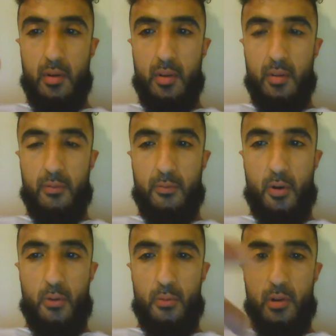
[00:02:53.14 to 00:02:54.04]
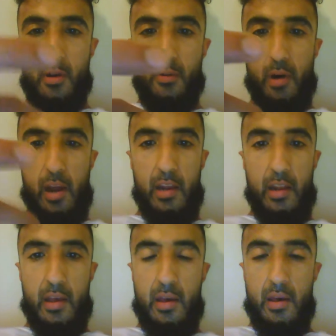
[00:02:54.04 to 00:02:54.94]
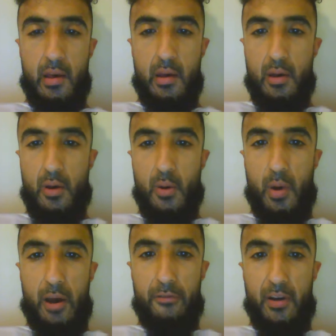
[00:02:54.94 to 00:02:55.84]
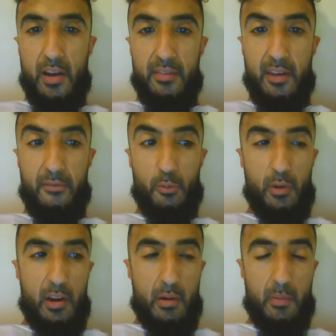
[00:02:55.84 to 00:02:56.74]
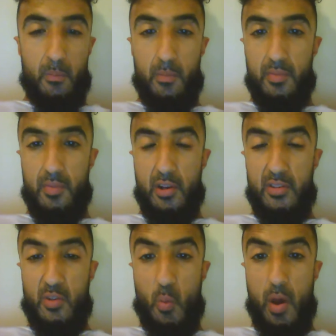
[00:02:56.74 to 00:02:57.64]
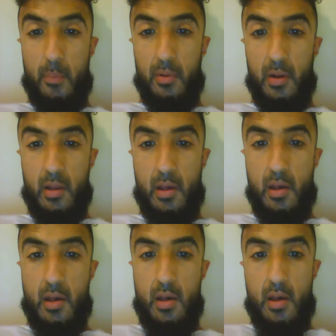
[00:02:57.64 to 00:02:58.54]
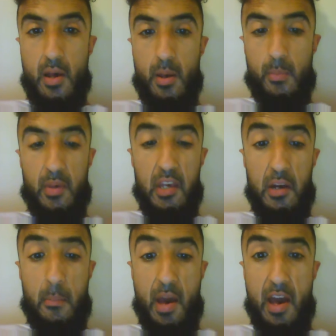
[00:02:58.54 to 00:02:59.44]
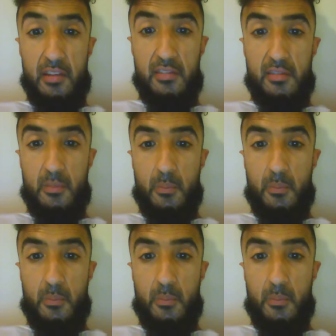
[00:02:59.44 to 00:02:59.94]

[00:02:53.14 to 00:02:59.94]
his phone, right? Wi-Fi is everywhere. There is a weapon being amassed,